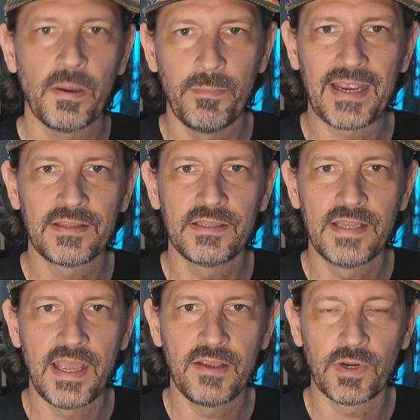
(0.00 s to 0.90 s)
back in the
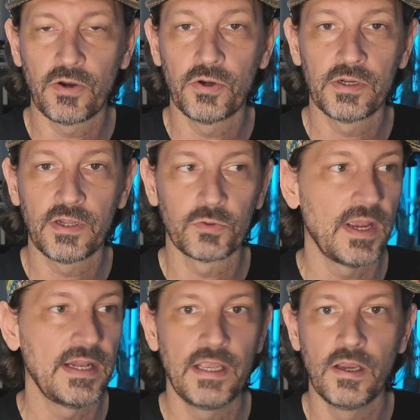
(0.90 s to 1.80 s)
day when I heard it on the
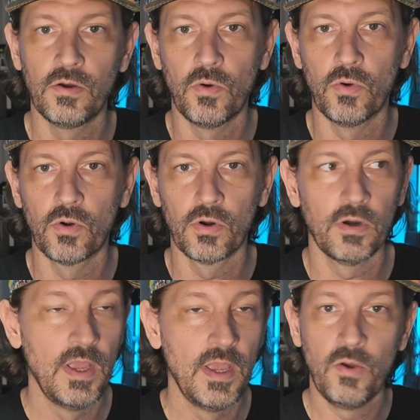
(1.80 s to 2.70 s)
radio
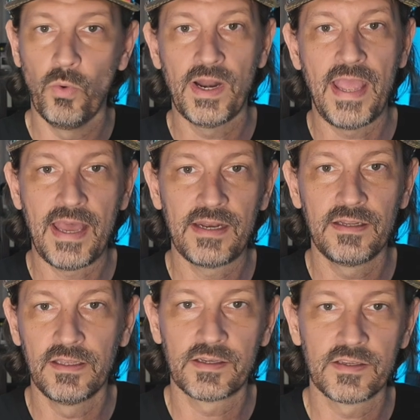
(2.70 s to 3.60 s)
or when I had
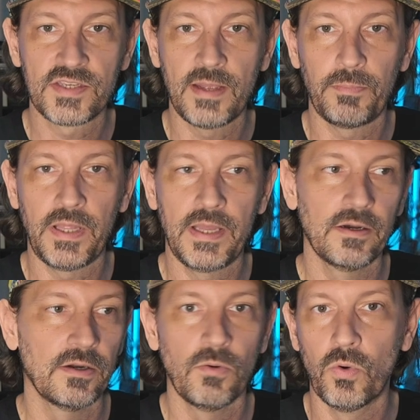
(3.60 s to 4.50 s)
it in a cassette
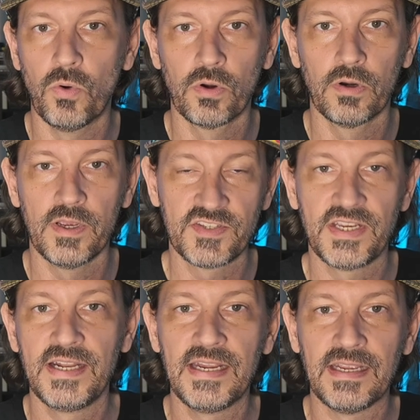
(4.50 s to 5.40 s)
player or a
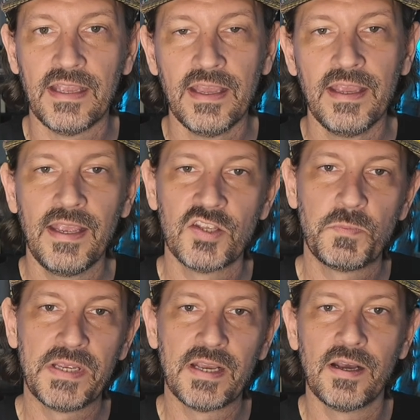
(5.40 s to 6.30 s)
CD.
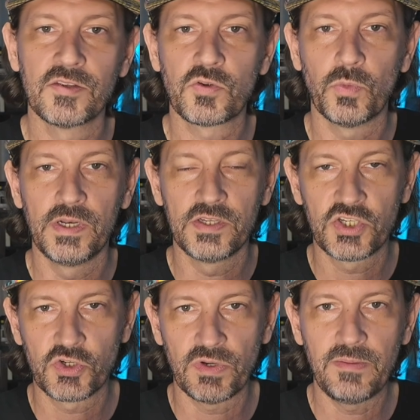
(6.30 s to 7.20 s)
It's because when it's
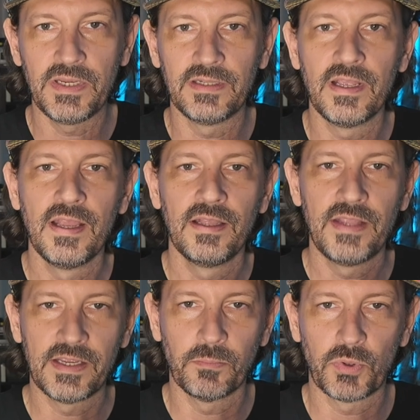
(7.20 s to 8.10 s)
streaming,
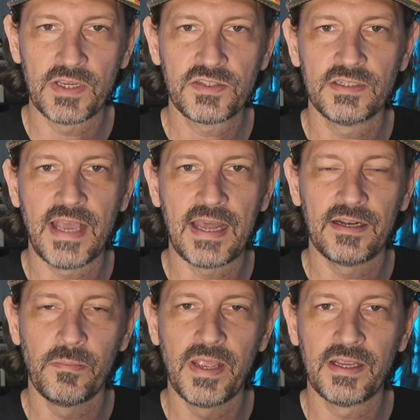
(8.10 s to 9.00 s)
they compress the
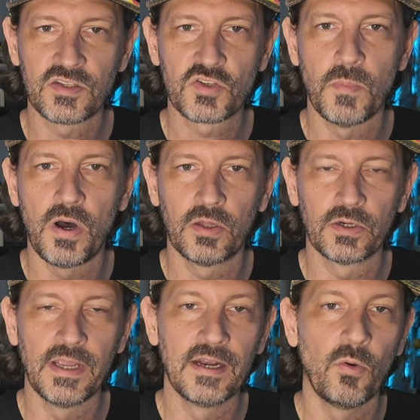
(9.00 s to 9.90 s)
data to make it
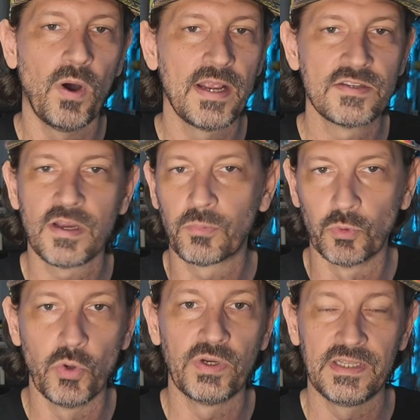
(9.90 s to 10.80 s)
smaller and it winds up
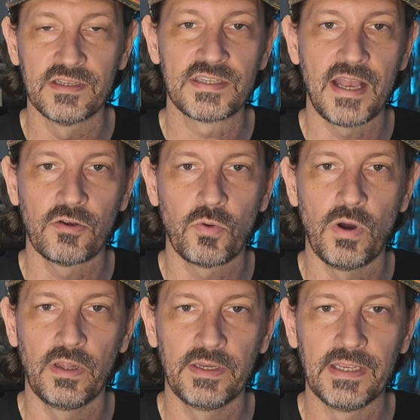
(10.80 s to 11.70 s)
ruining the sound
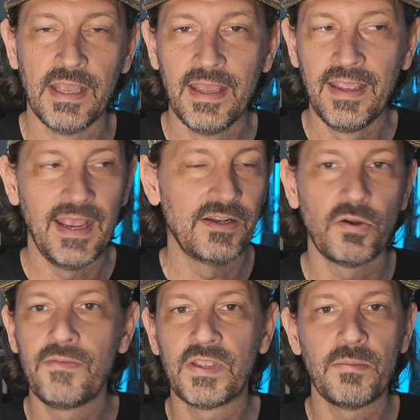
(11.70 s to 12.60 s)
quality. And
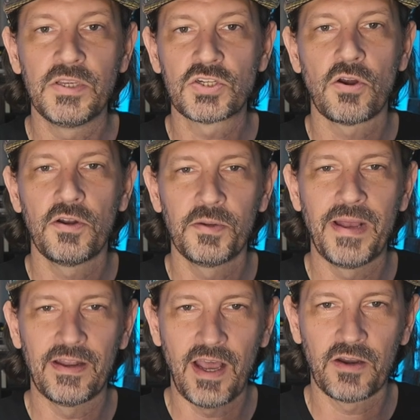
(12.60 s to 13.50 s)
don't even get me started
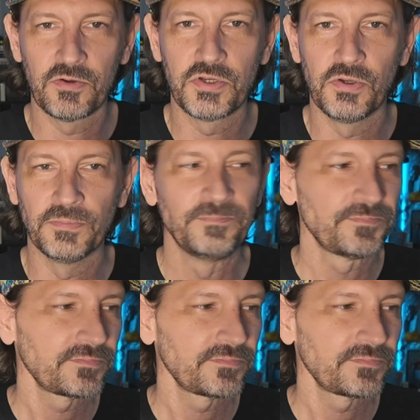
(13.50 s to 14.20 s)
about autotune.